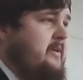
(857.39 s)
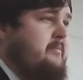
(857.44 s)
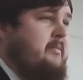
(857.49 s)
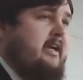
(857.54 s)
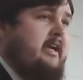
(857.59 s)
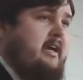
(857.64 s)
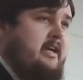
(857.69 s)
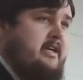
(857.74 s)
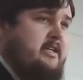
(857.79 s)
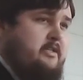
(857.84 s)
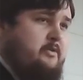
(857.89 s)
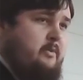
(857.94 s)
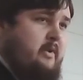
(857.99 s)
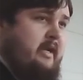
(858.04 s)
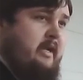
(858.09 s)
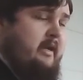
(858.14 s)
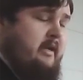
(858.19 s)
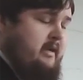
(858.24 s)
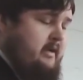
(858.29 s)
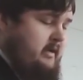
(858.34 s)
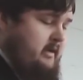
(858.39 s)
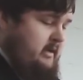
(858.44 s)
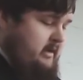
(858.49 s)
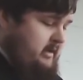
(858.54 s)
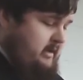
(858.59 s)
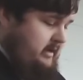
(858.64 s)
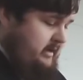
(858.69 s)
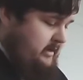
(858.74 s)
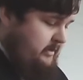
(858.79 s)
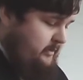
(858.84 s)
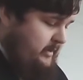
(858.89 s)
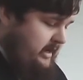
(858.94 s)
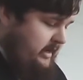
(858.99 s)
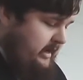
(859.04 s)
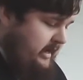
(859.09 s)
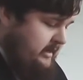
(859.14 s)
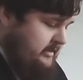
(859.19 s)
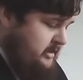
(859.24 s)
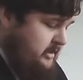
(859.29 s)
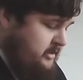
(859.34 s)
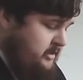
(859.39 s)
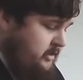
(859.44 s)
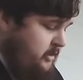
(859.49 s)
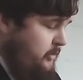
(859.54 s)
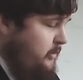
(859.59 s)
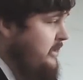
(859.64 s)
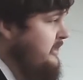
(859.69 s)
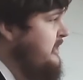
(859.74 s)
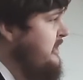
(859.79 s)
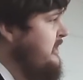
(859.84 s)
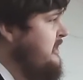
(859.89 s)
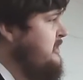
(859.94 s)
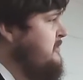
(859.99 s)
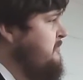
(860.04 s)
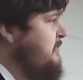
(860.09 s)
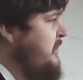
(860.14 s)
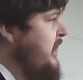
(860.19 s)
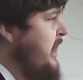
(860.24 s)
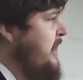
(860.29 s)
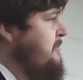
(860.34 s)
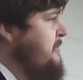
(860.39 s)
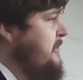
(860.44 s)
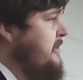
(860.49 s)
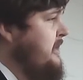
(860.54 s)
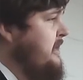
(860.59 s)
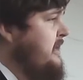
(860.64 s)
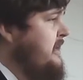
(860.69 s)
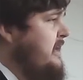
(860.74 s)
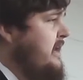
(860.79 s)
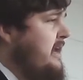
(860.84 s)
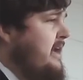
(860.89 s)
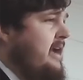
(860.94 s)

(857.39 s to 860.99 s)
because we, uh, we ought to do with His property